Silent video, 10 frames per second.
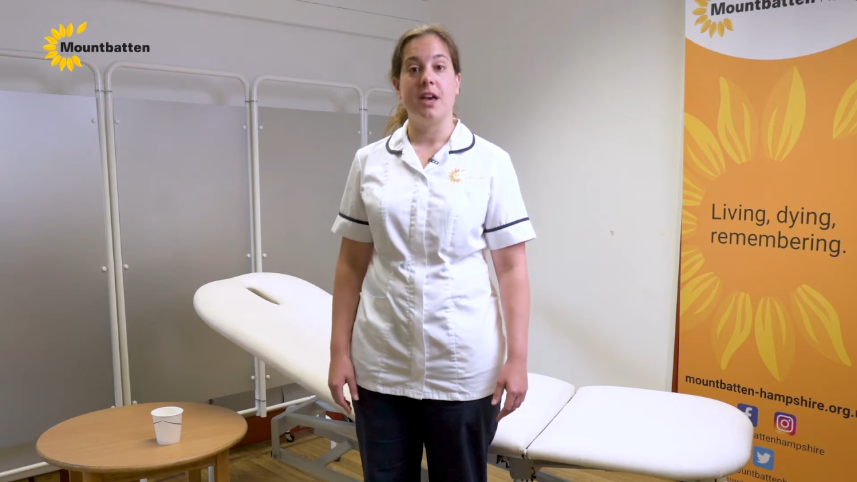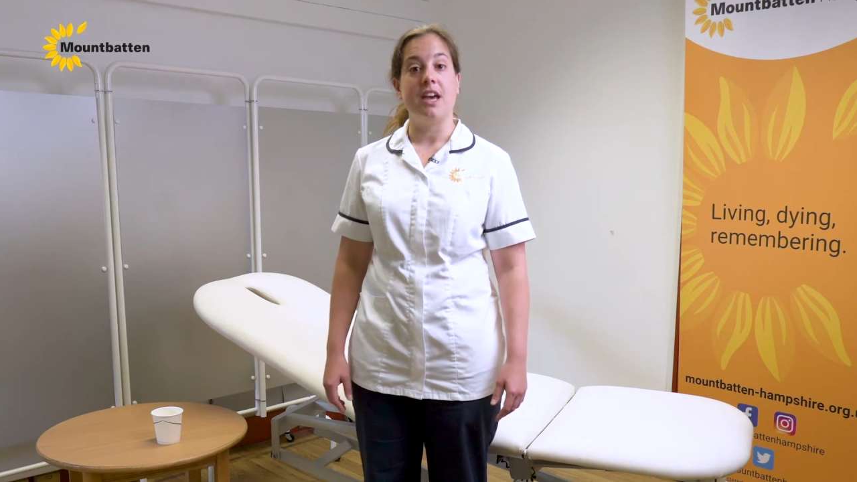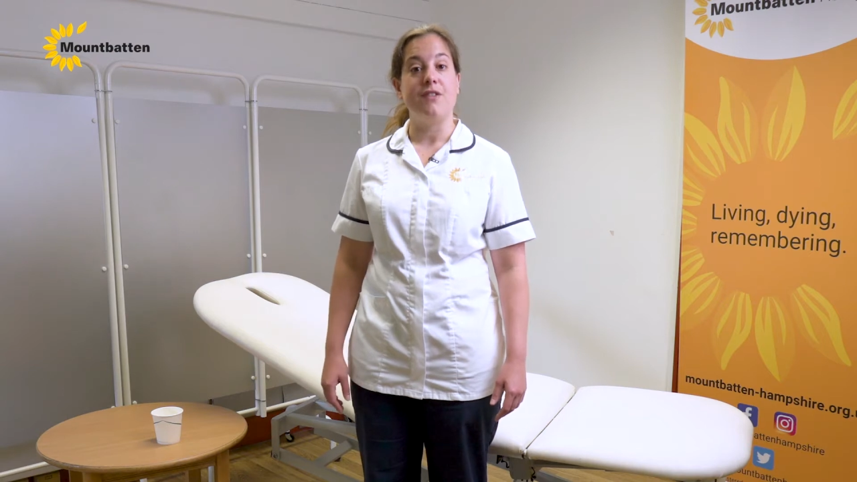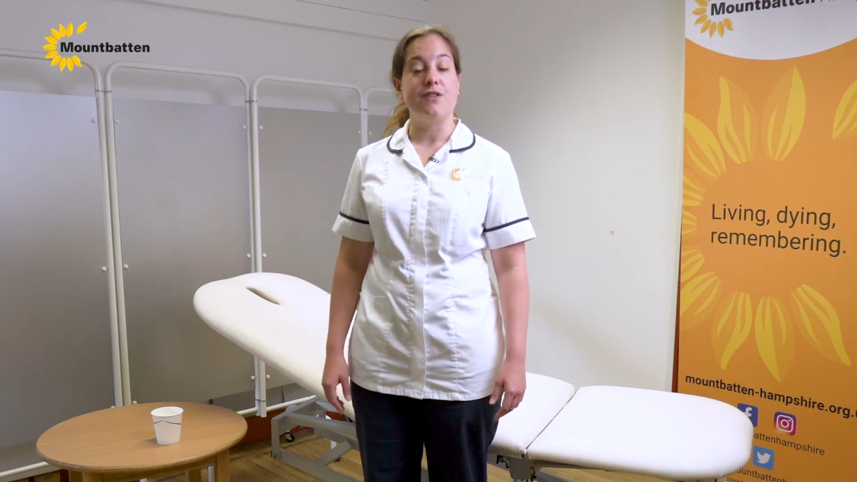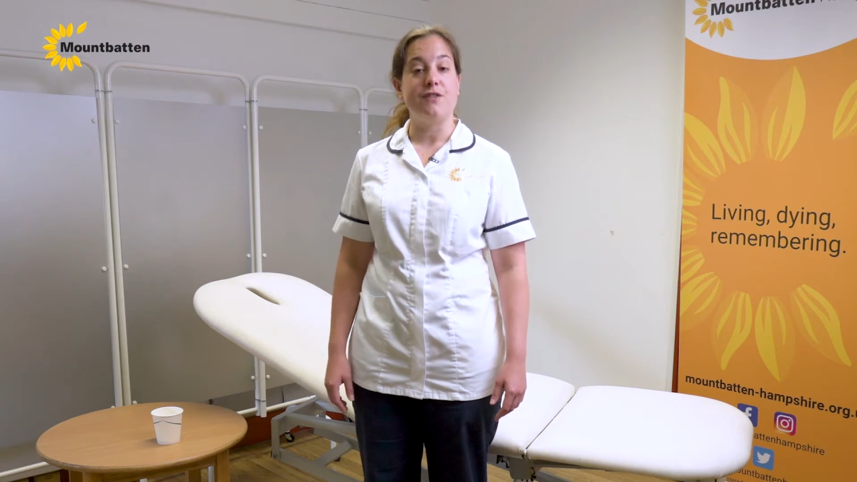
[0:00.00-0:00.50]

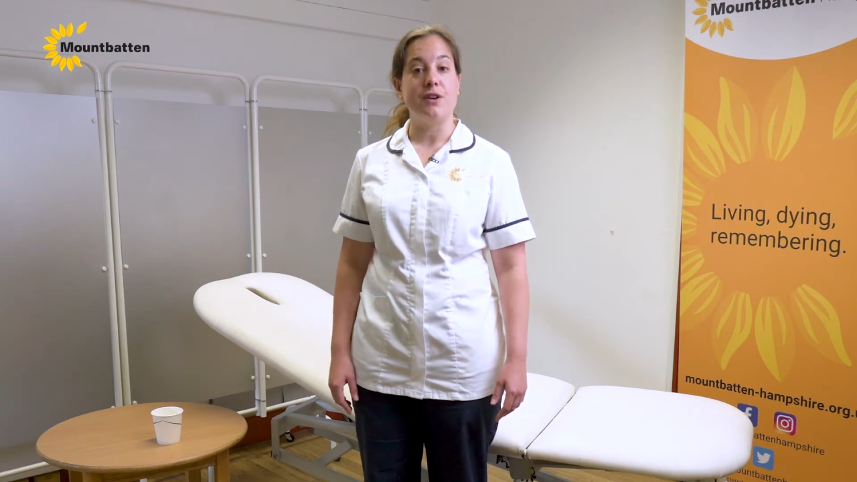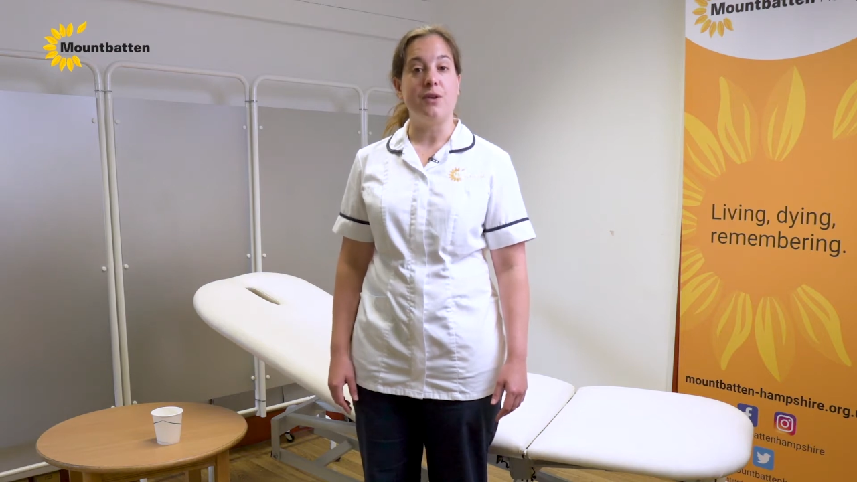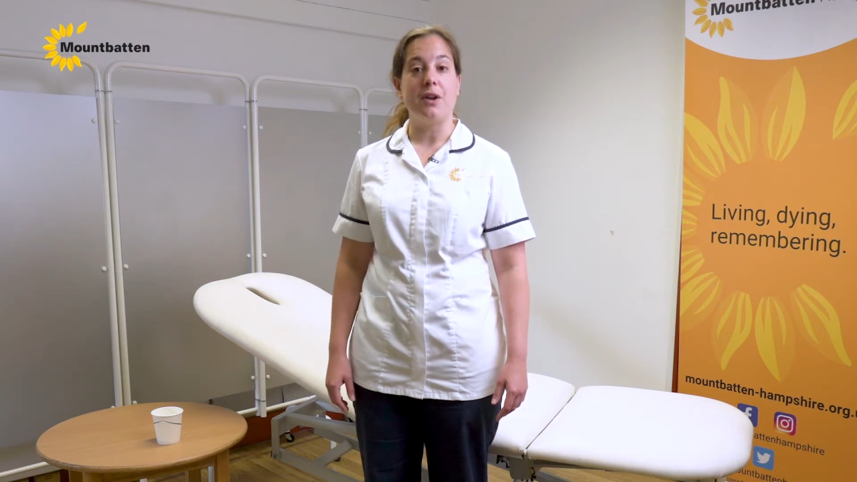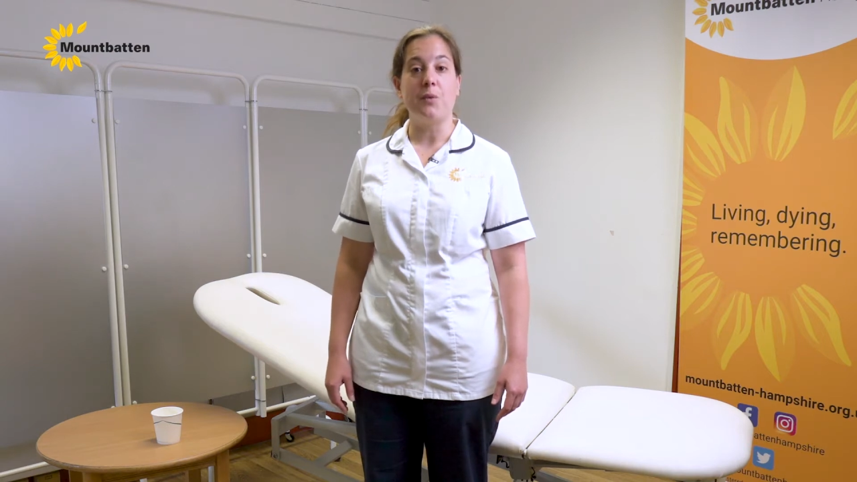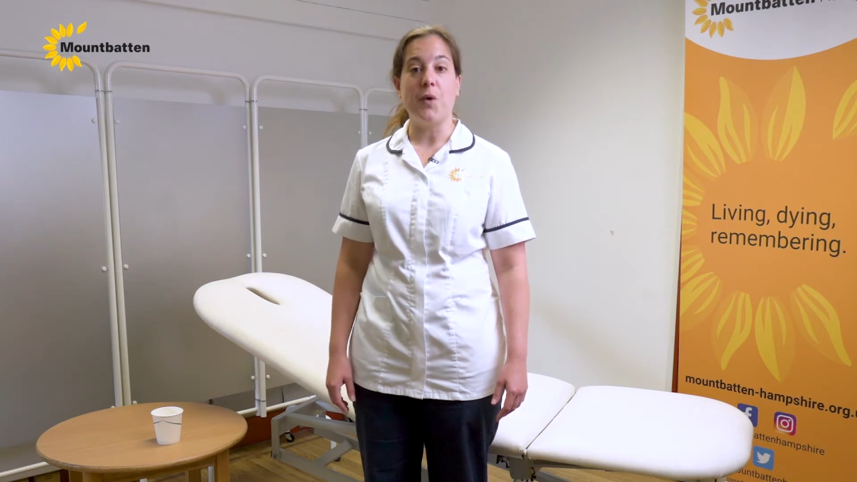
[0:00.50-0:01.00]
If you feel
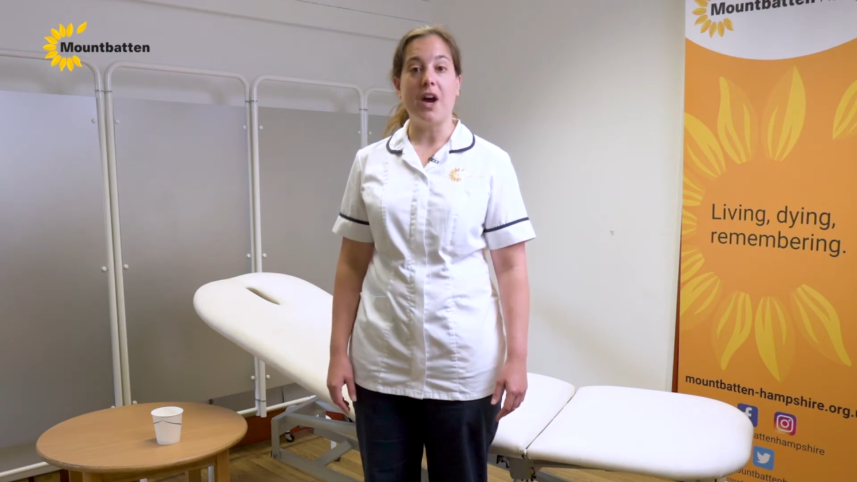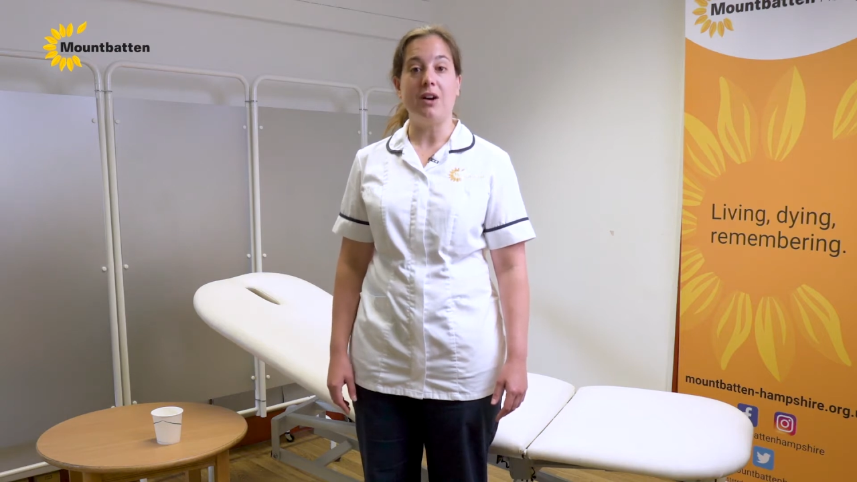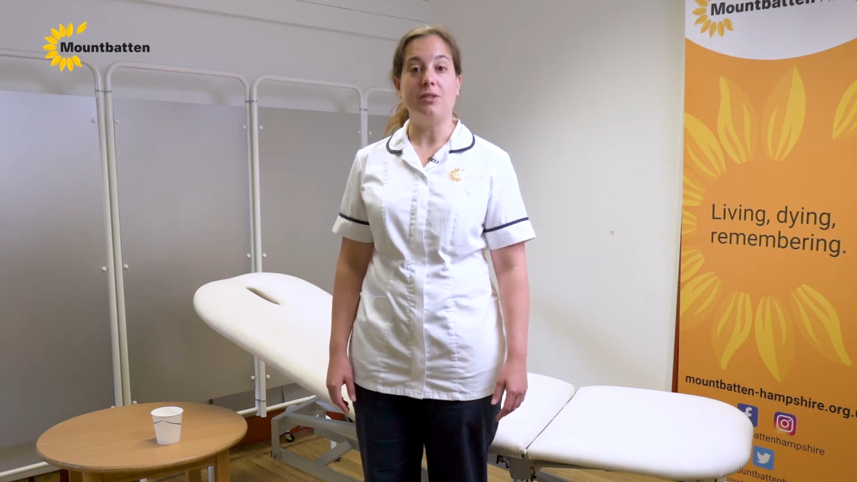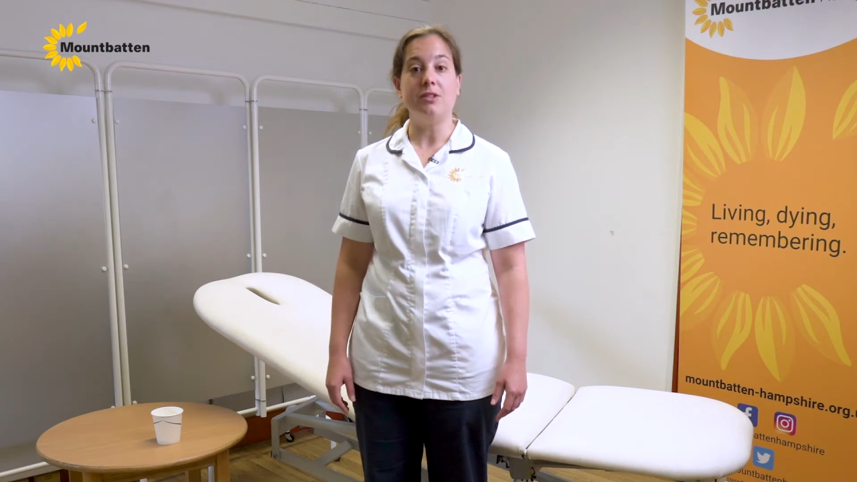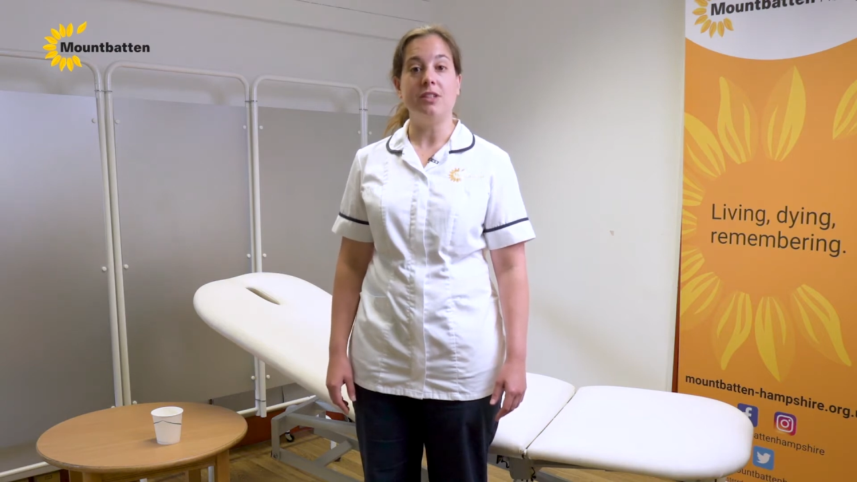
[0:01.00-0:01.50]

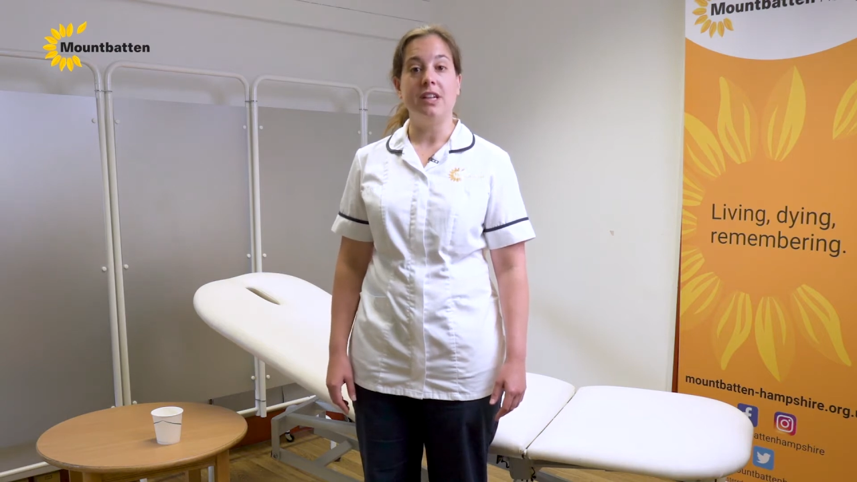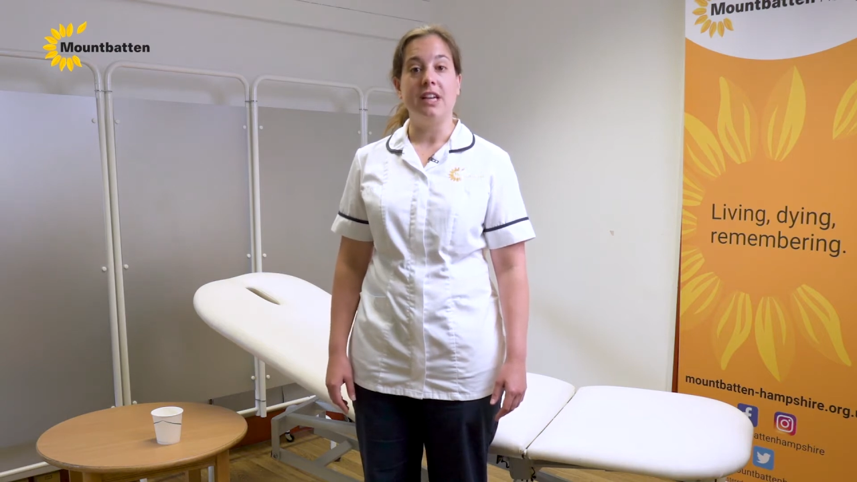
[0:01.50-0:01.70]
unwell,